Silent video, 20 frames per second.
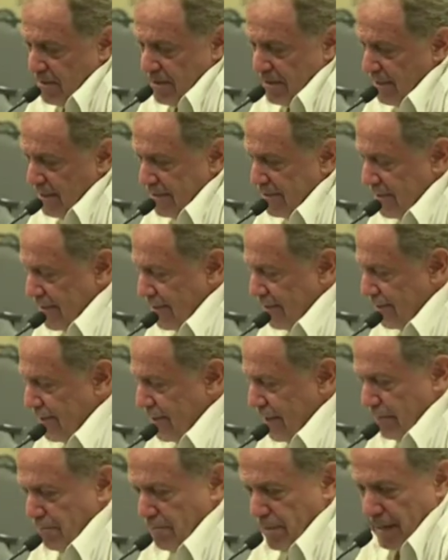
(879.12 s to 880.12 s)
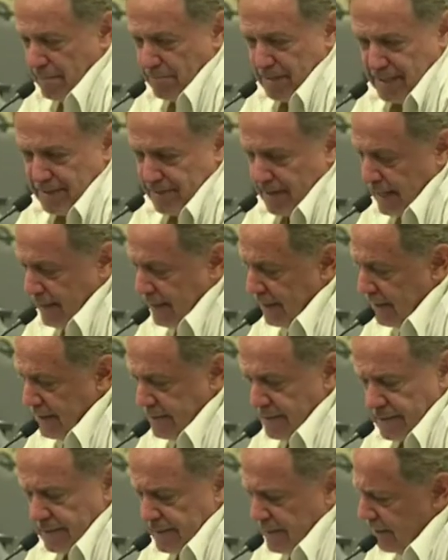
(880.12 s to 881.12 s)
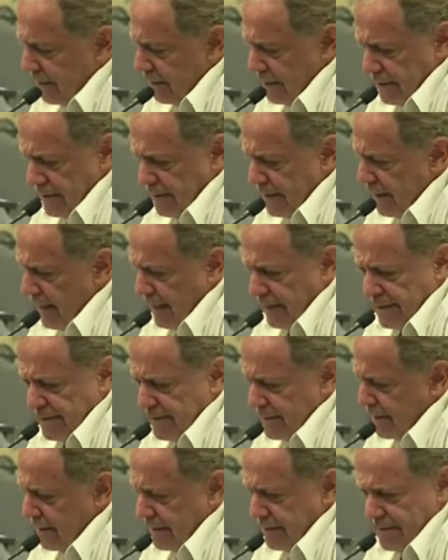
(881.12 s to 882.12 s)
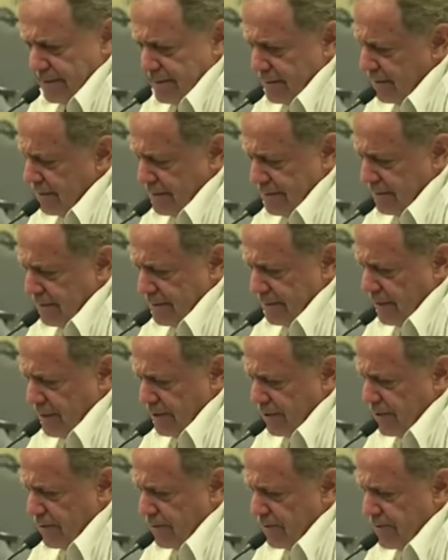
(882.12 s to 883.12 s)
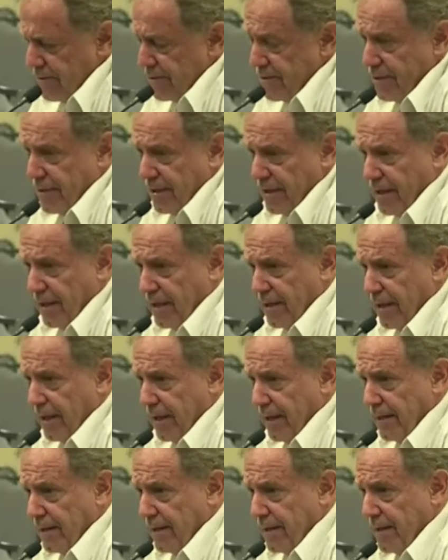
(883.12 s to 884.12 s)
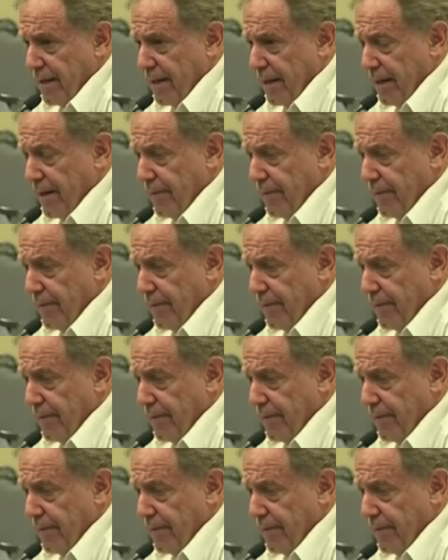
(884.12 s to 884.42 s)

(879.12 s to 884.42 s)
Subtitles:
you still see public drunkenness and things that you shouldn't see in